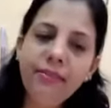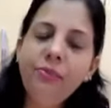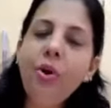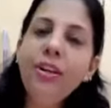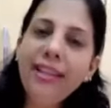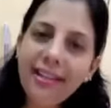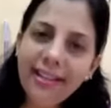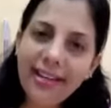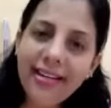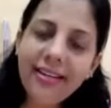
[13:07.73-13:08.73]
what
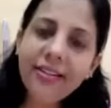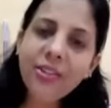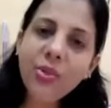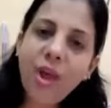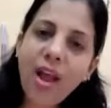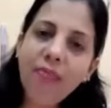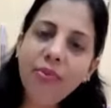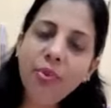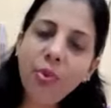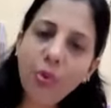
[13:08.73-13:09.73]
ingredients you have
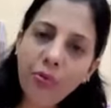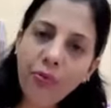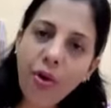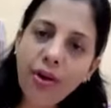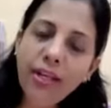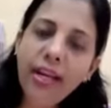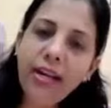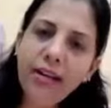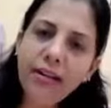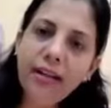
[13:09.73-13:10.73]
to look for in an
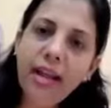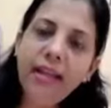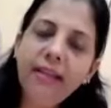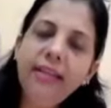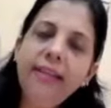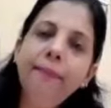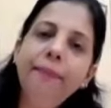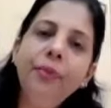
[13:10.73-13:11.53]
under eye cream,